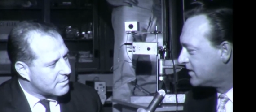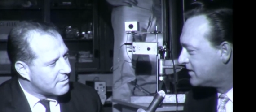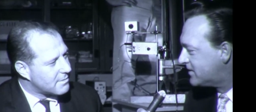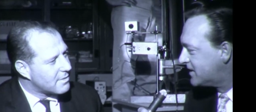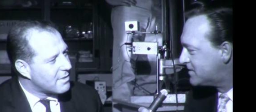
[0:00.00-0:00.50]

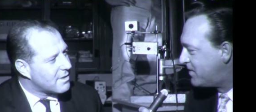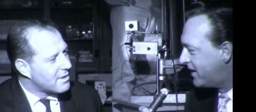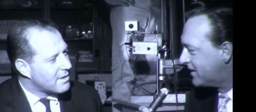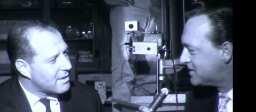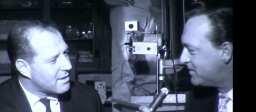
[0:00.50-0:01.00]
Speaker 1: test
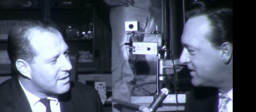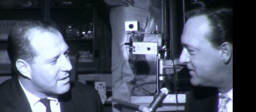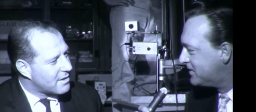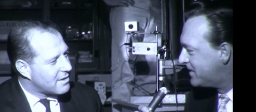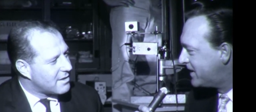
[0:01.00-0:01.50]
pilots, but
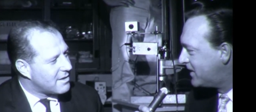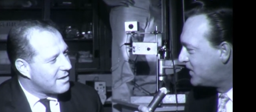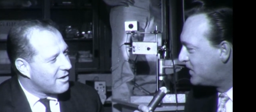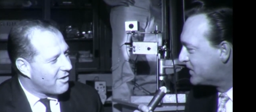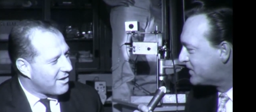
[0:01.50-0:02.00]
too many
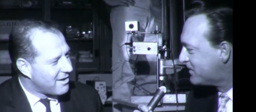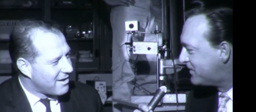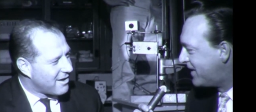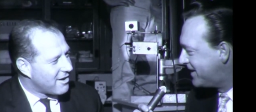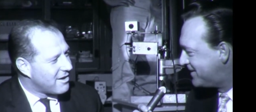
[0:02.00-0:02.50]
old
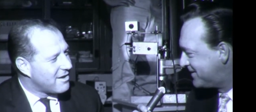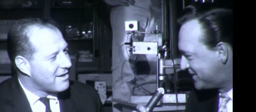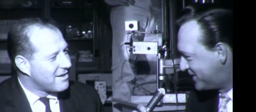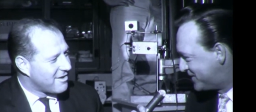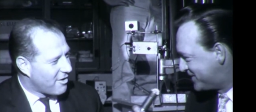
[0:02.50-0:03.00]
flight
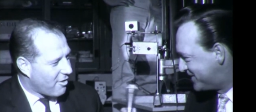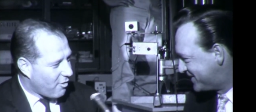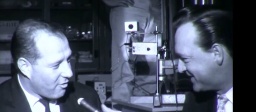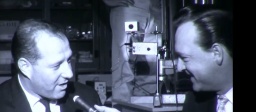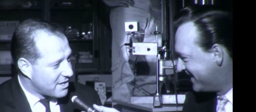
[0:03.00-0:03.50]
surgeons.
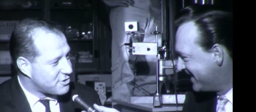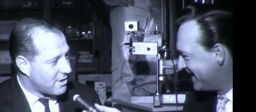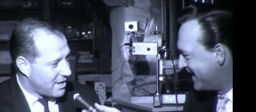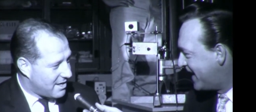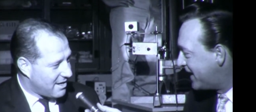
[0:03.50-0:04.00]
Oh, that's
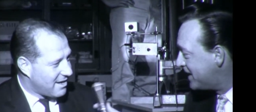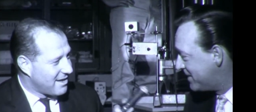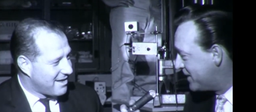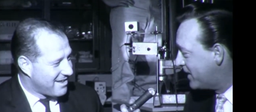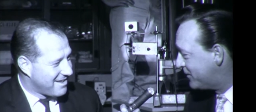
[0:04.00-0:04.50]
right. And he
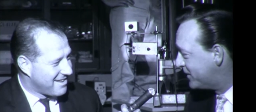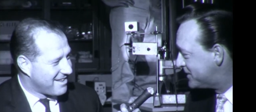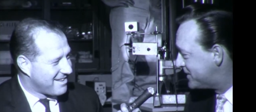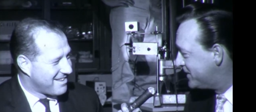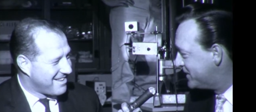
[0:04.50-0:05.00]
made
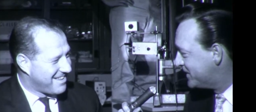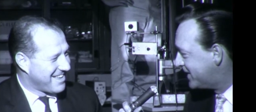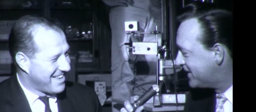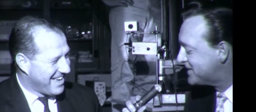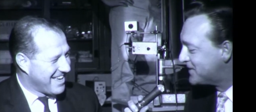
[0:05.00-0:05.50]
reference to you.
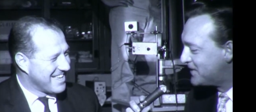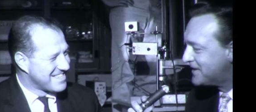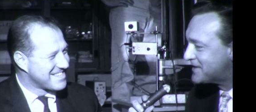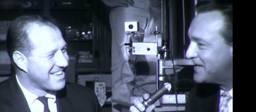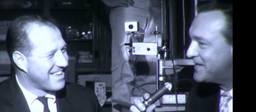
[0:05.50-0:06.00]
So
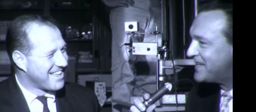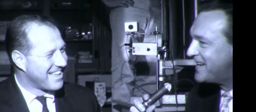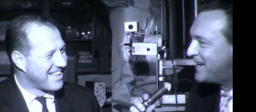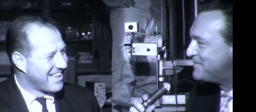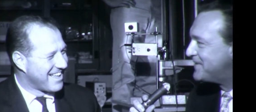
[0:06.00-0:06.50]
let's clear that
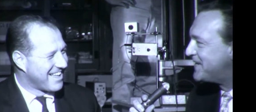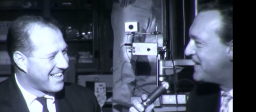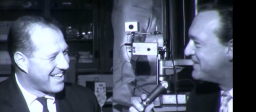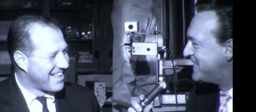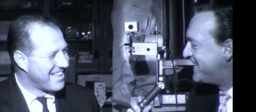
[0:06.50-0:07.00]
up. Do you
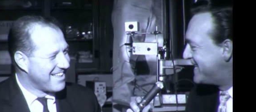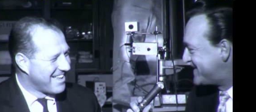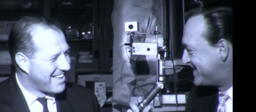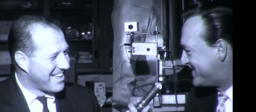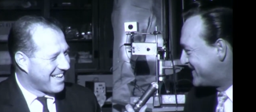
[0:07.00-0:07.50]
have any
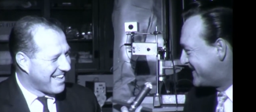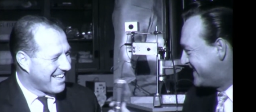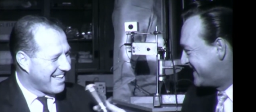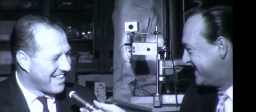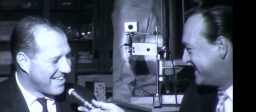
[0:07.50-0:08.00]
answer for it?
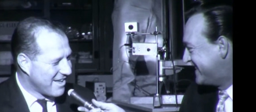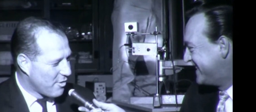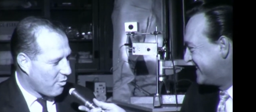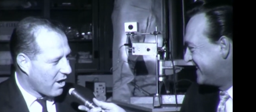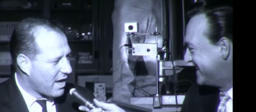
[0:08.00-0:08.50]

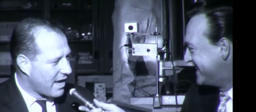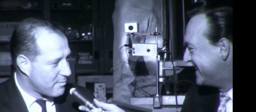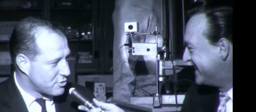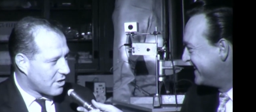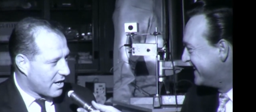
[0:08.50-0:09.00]
Well, I
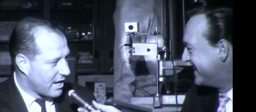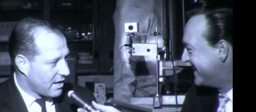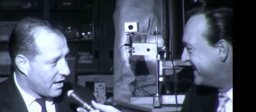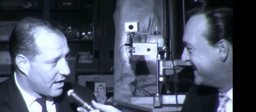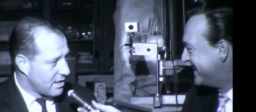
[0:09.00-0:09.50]
am trying to get in